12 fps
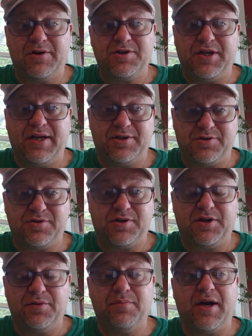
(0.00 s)
She gets
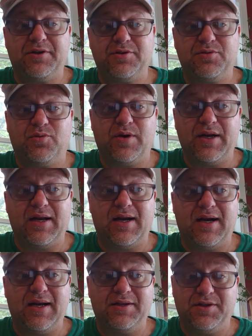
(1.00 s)
drilled by
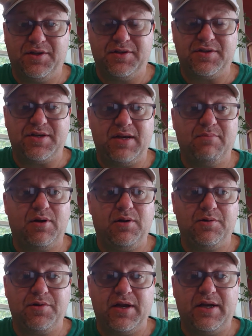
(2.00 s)
29 to the
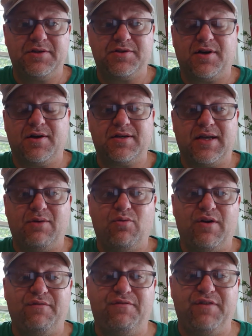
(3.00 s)
steamroller that is Dirte,
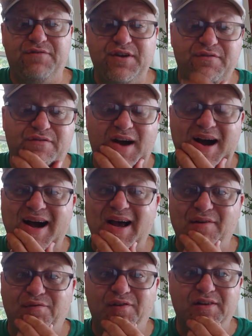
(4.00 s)

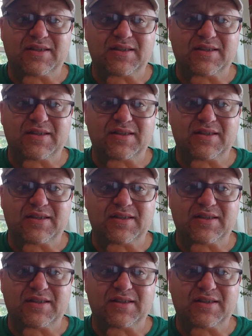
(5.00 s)
155.